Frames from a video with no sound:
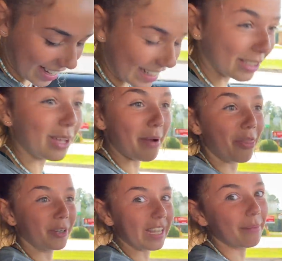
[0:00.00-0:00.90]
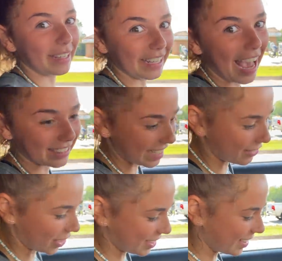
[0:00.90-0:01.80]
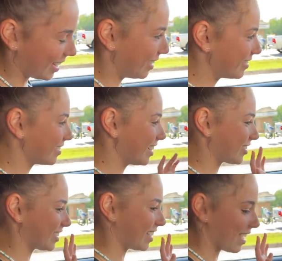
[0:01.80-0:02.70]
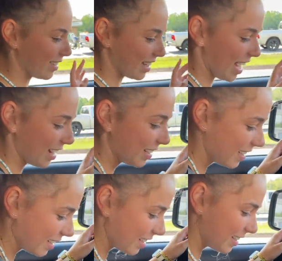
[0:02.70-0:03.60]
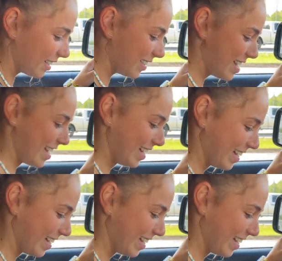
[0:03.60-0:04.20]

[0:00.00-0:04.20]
much in there. It's my third time getting gas ever, so let's just talk about that.